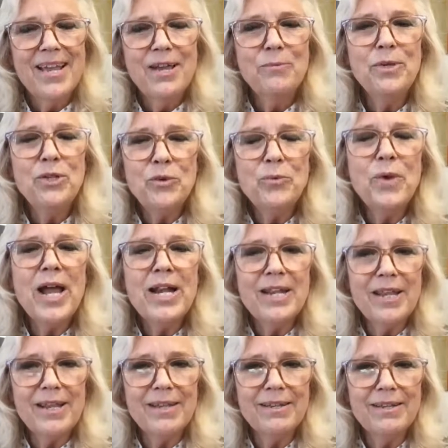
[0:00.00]
When you're
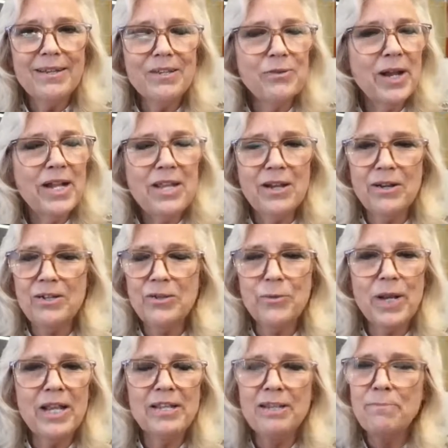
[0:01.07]
ready, it's right here.
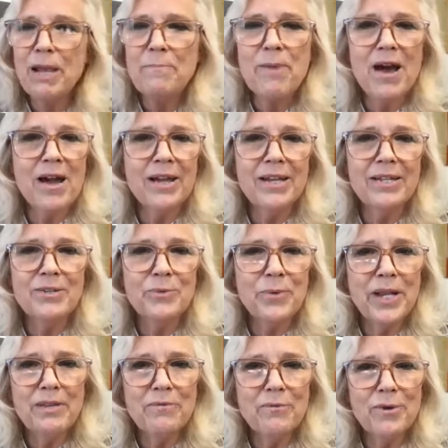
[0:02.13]
It's in my pocket. It's
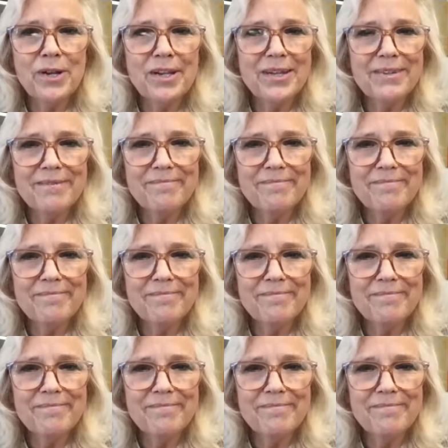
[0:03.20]
waiting for you.